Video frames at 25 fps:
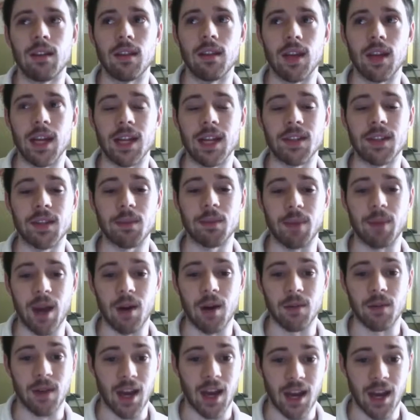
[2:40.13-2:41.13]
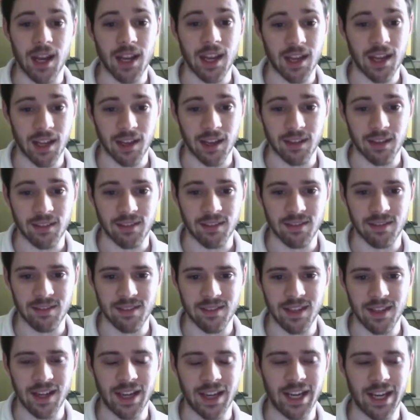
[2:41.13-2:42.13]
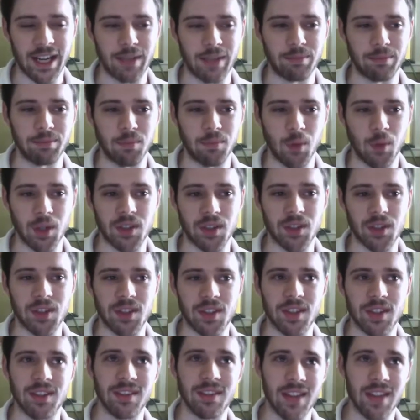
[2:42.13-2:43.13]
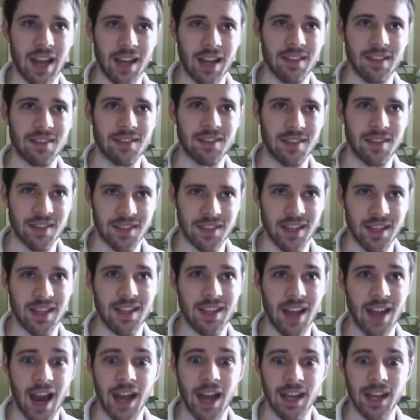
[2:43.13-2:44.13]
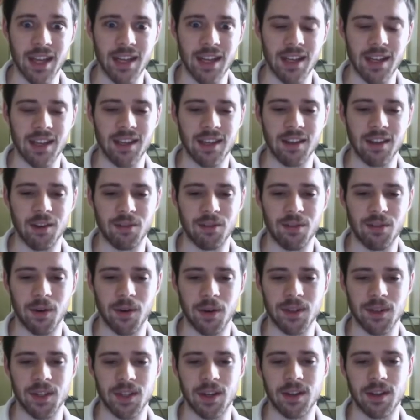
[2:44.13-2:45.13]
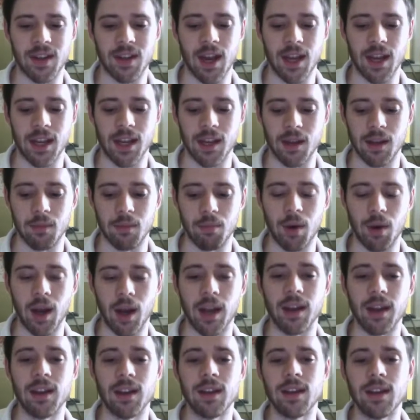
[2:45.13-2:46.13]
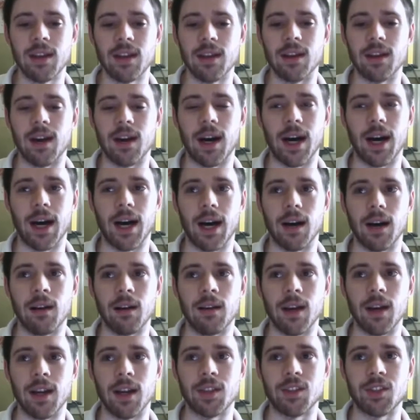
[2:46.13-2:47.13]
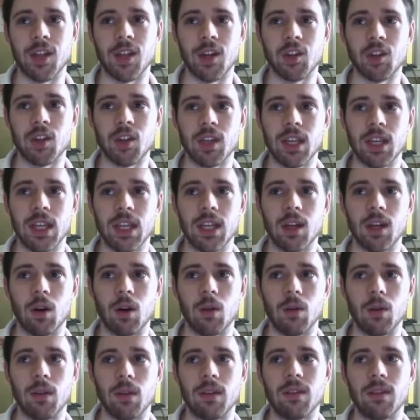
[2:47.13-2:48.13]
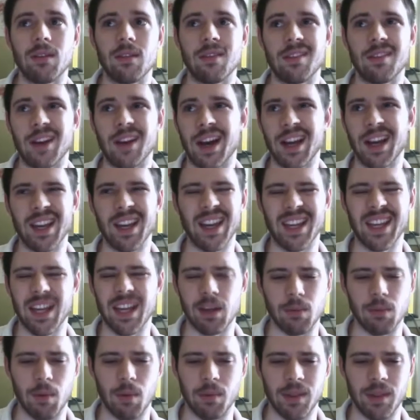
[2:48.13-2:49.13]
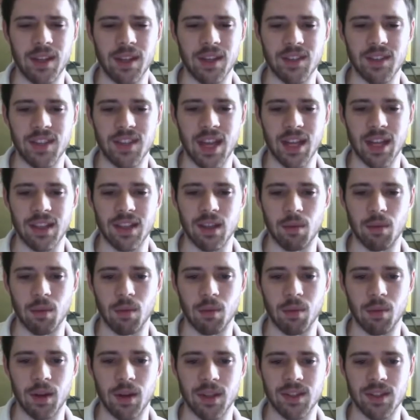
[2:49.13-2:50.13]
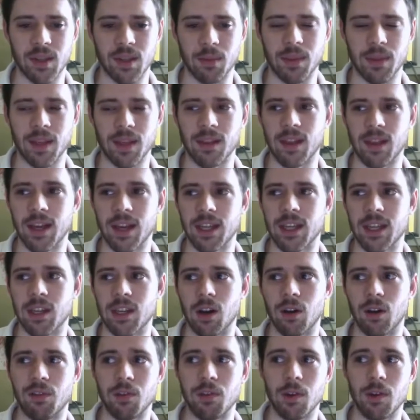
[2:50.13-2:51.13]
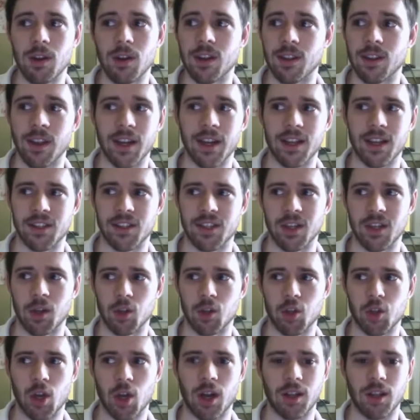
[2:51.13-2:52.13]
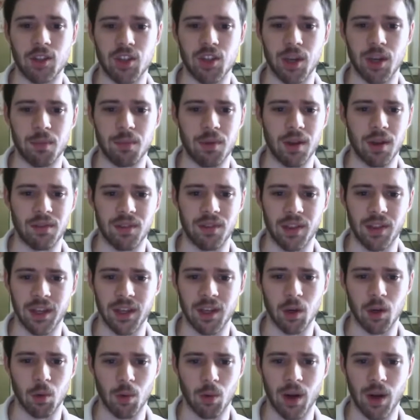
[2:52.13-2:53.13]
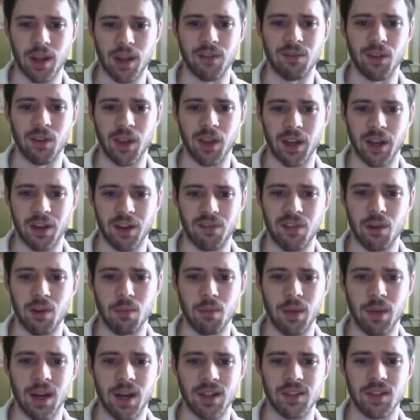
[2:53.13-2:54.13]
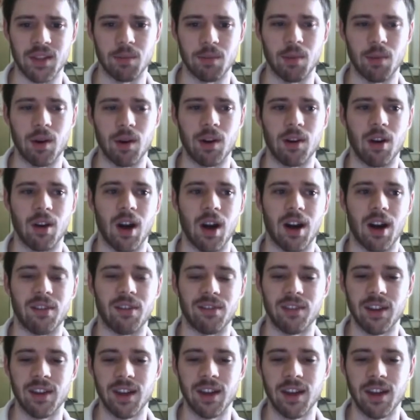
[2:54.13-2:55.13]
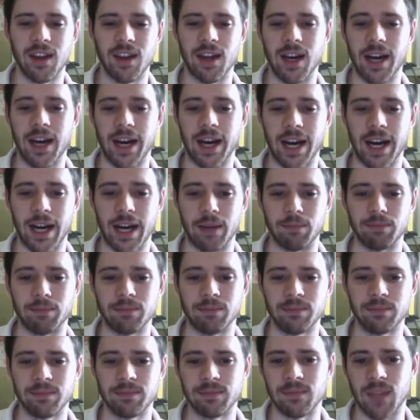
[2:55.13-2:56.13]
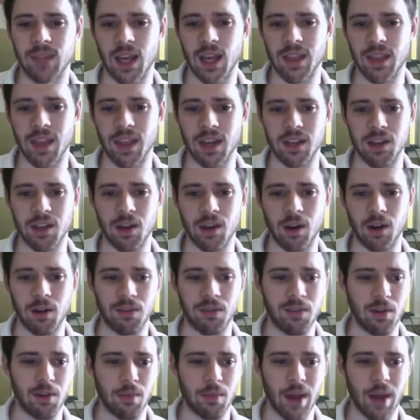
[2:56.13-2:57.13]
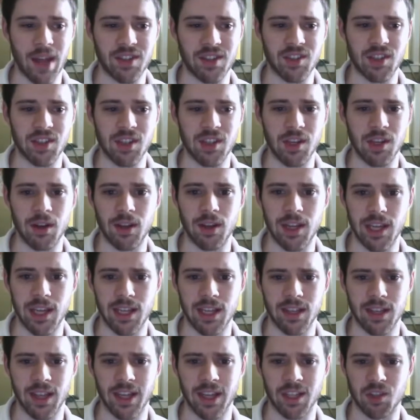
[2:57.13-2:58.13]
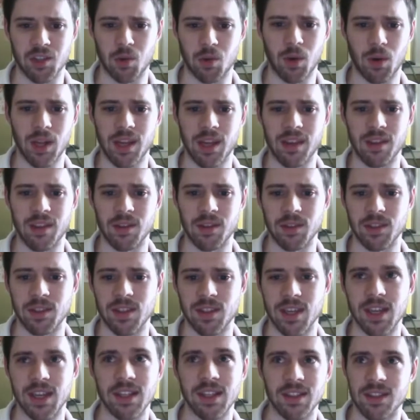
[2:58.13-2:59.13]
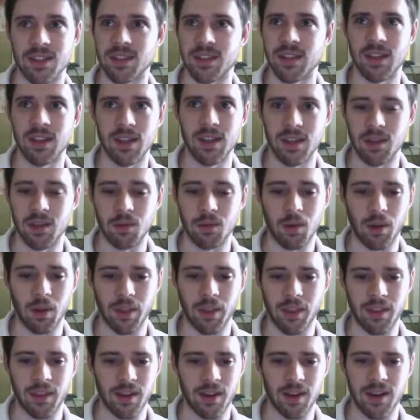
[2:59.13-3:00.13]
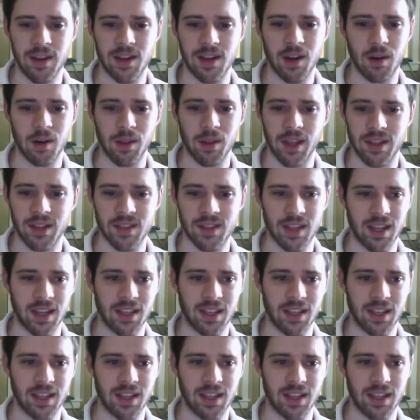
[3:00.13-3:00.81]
it's about not eating, which is not to say not eating, focusing on not eating, but essentially, I can't remember the exact number, but it's something like, if you eat it like a single chocolate chip, you have to go running for a few minutes to burn it off. And then, if you imagine, you eat 20 of those things, well, then there you go. That's